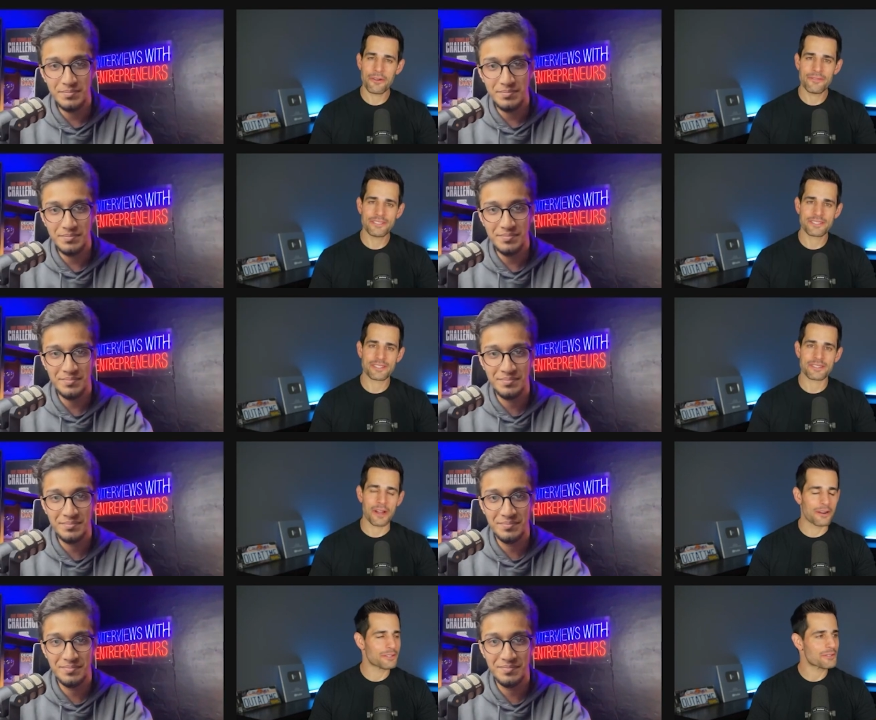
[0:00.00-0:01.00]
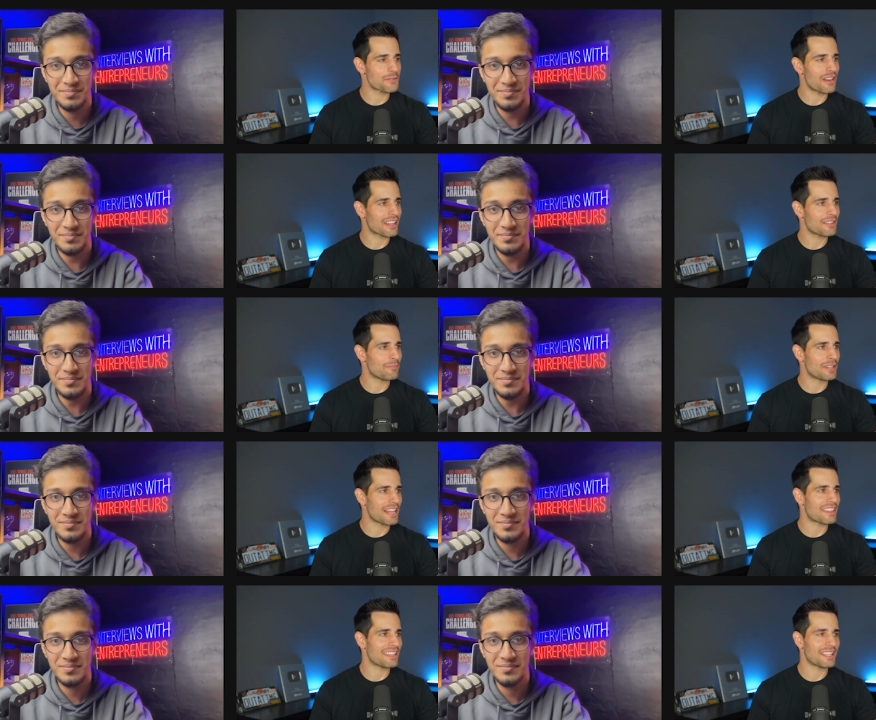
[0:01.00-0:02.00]
Speaker 1: it's starstruck, but I
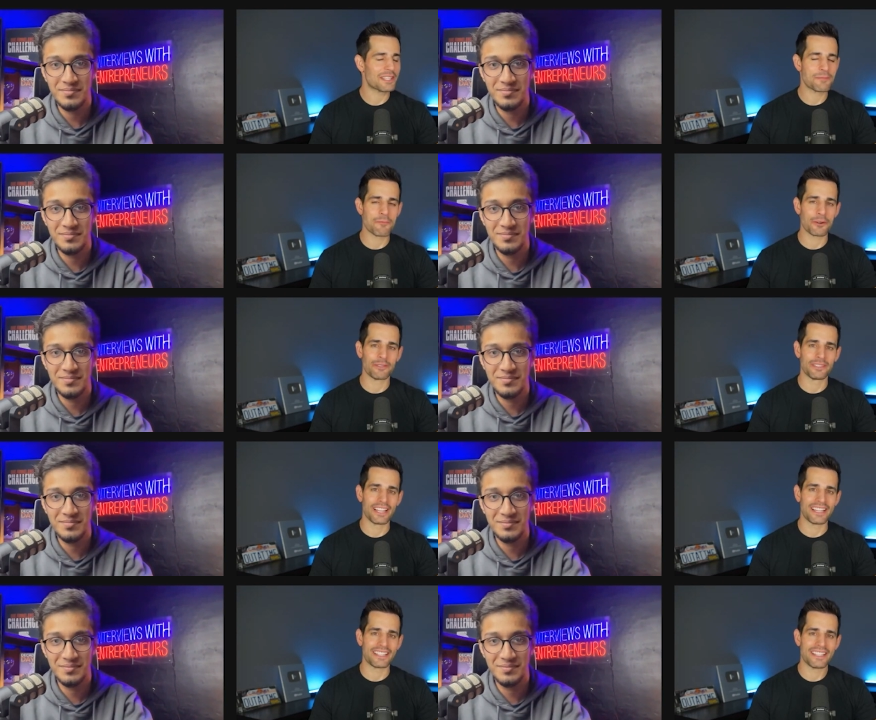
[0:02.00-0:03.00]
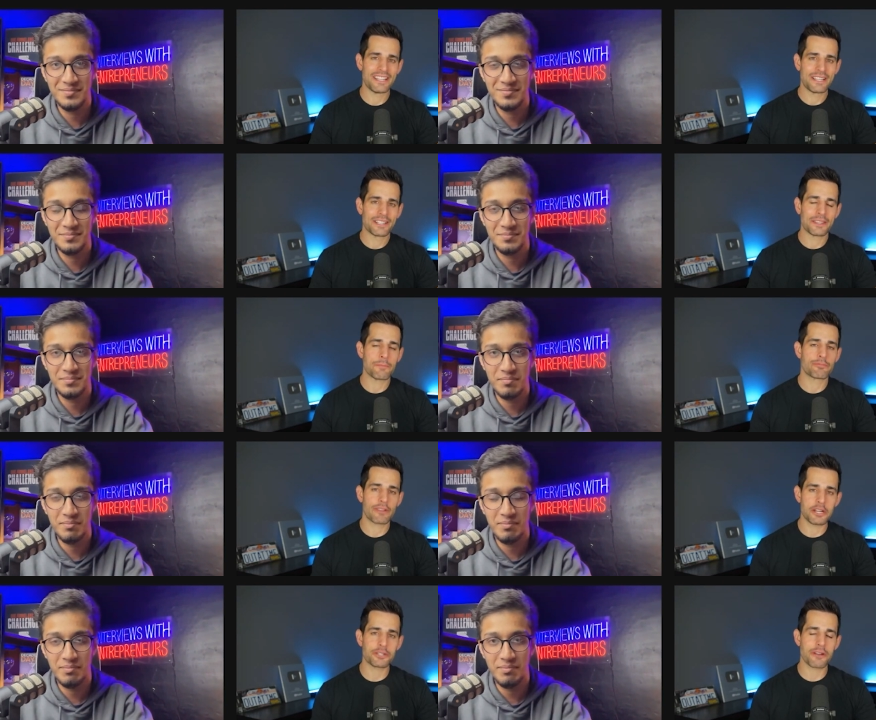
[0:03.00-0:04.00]
think it's more of like the
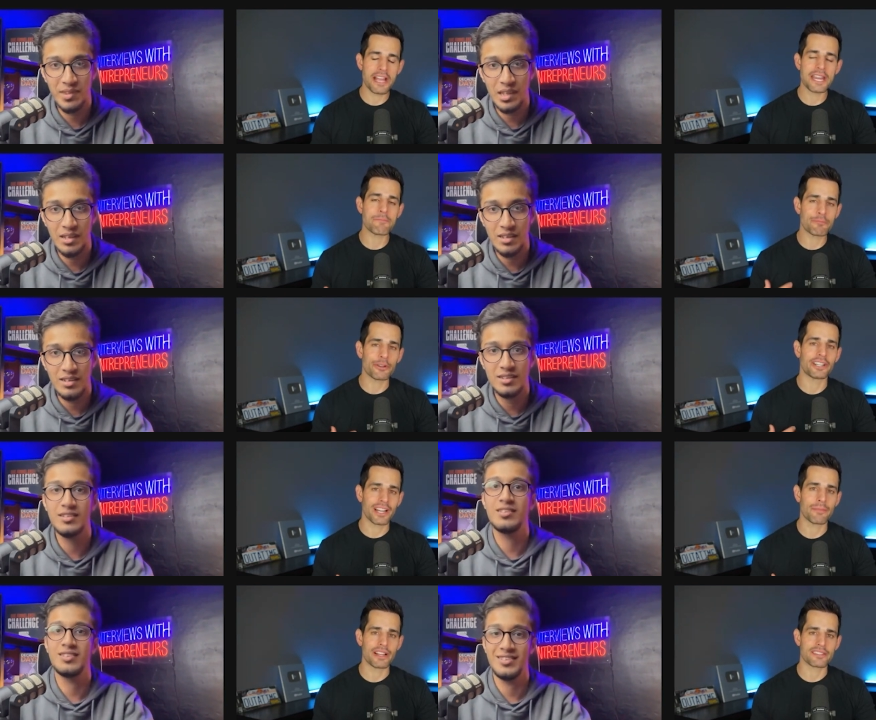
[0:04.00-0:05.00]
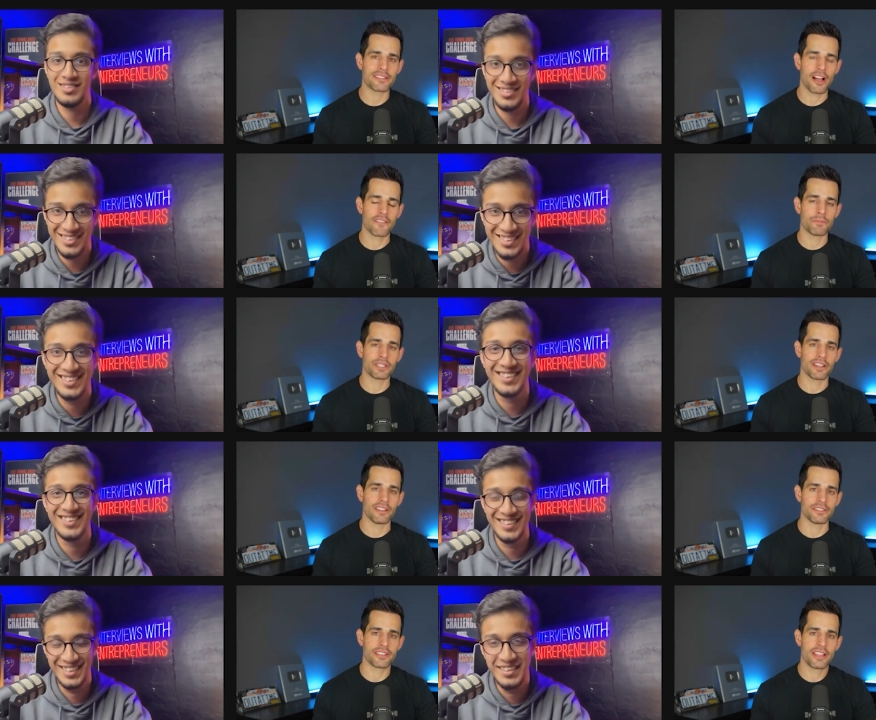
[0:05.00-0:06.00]
pressure I end up putting on myself
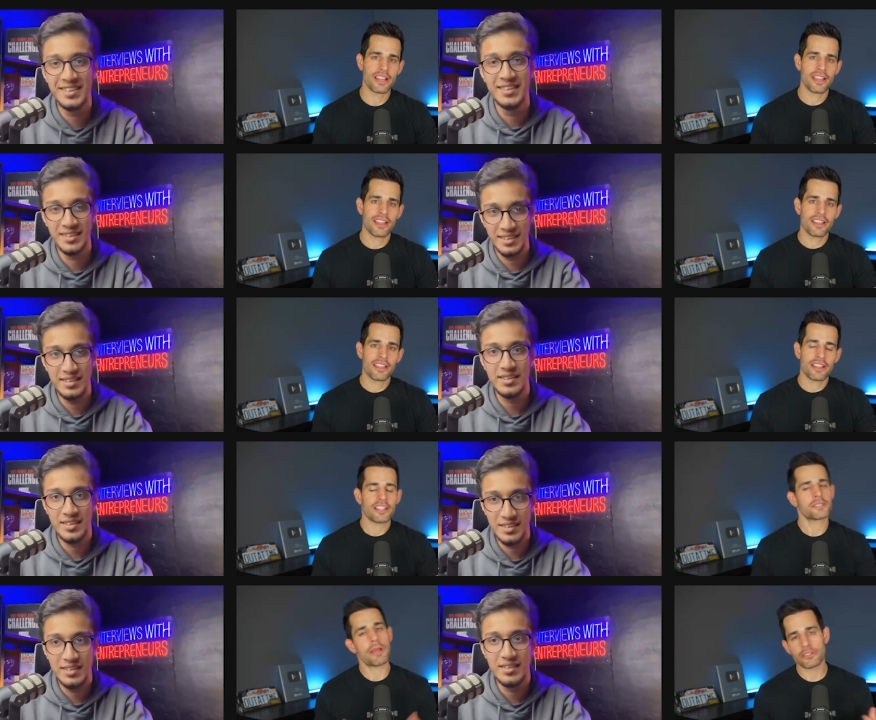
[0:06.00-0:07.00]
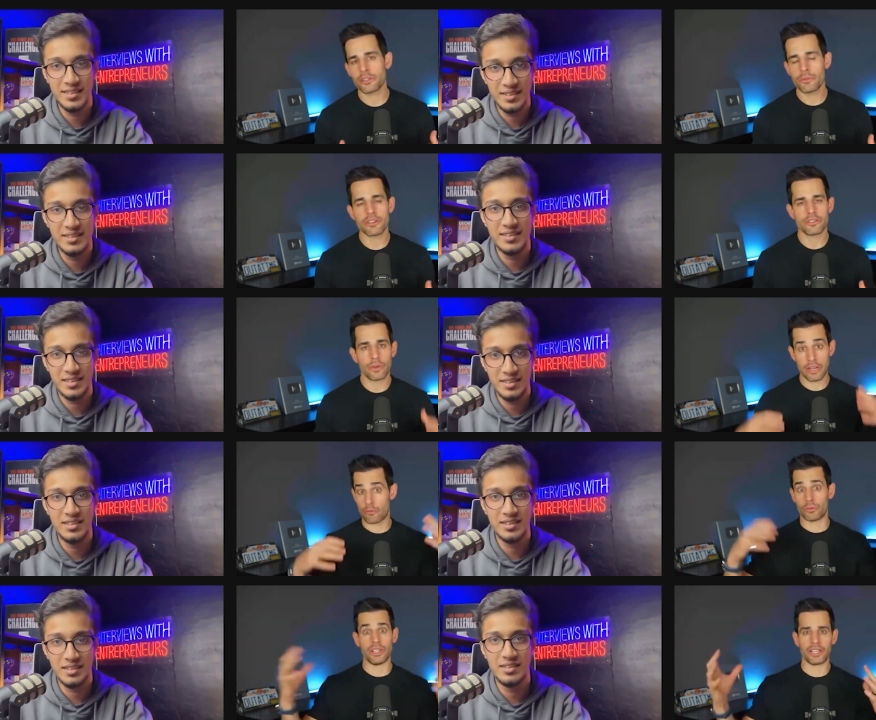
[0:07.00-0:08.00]
because especially when you're doing a
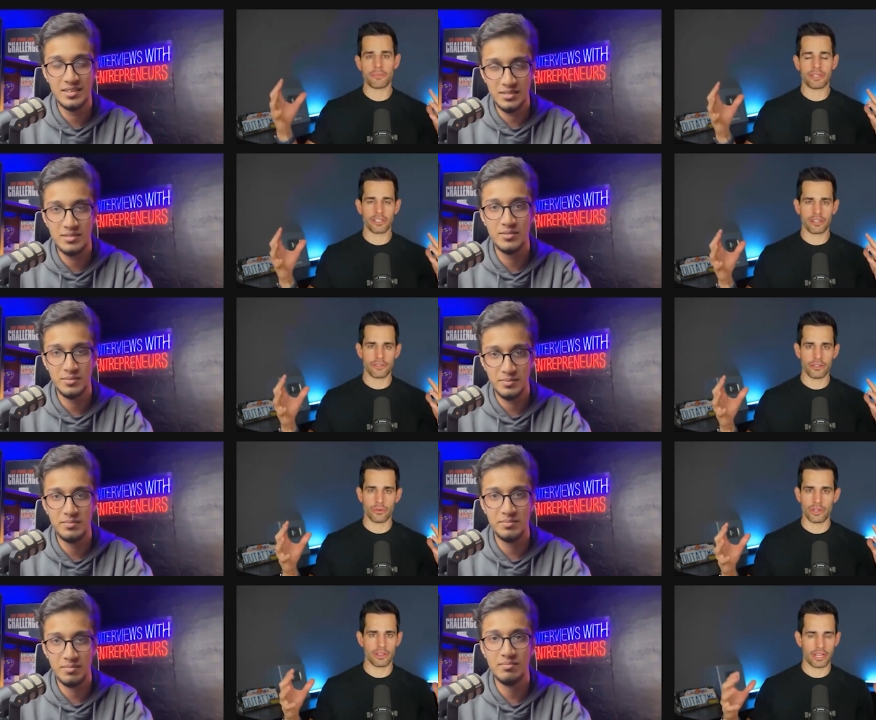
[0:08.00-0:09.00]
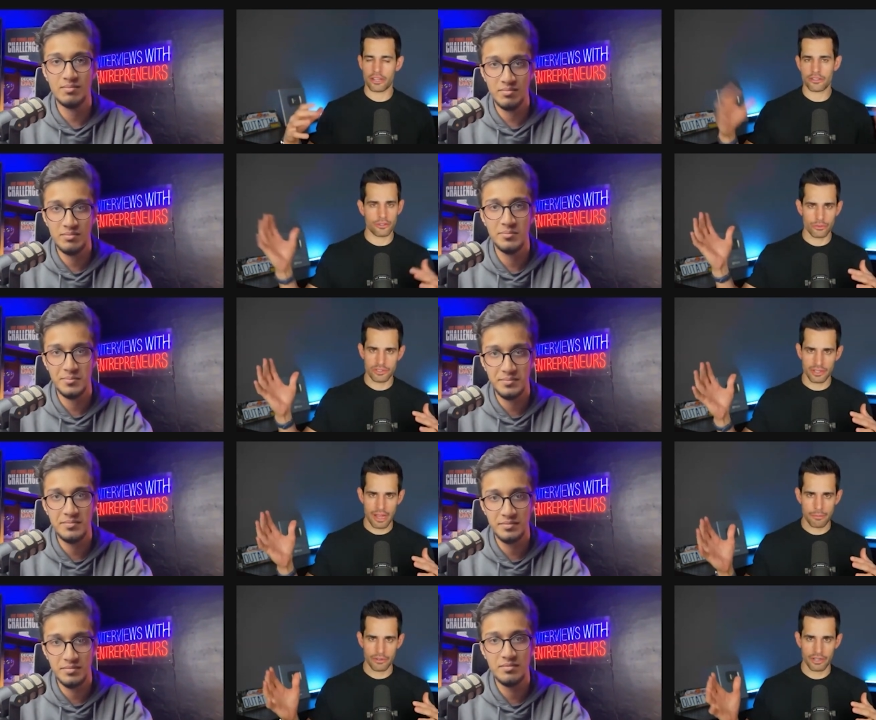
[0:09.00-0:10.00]
really big interview with like a huge
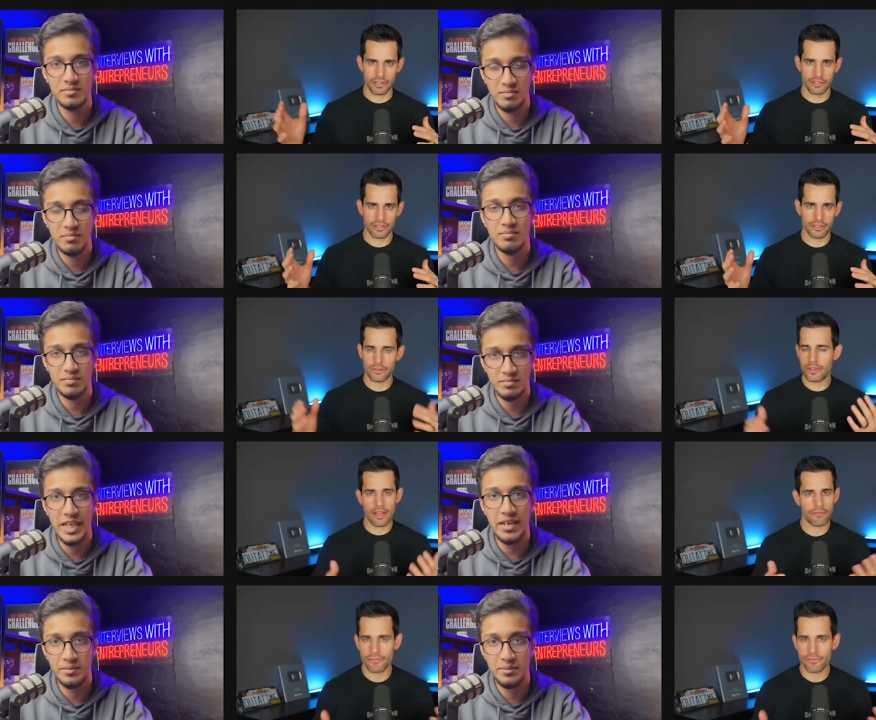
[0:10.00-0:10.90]
celebrity, you got yeah.